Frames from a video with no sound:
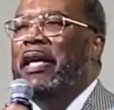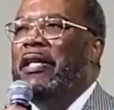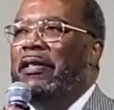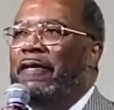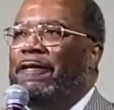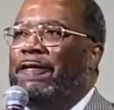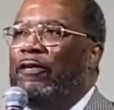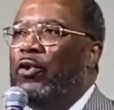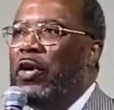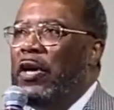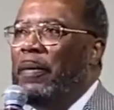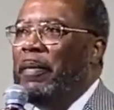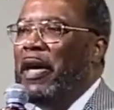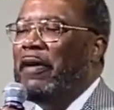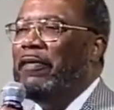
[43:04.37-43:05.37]
in the
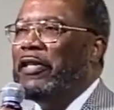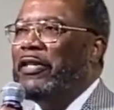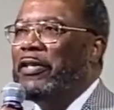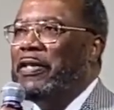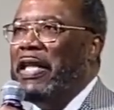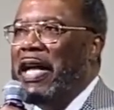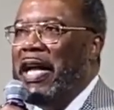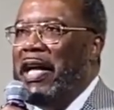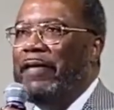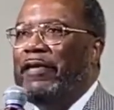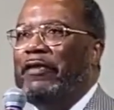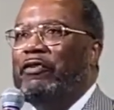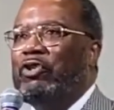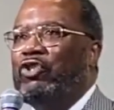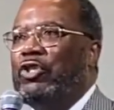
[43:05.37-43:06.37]
form of a slave,
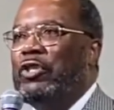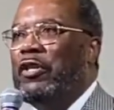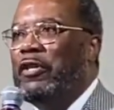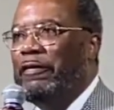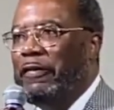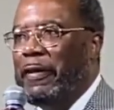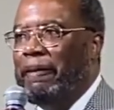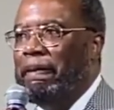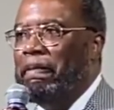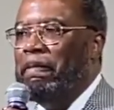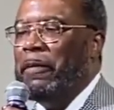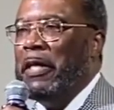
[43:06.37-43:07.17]
of a servant.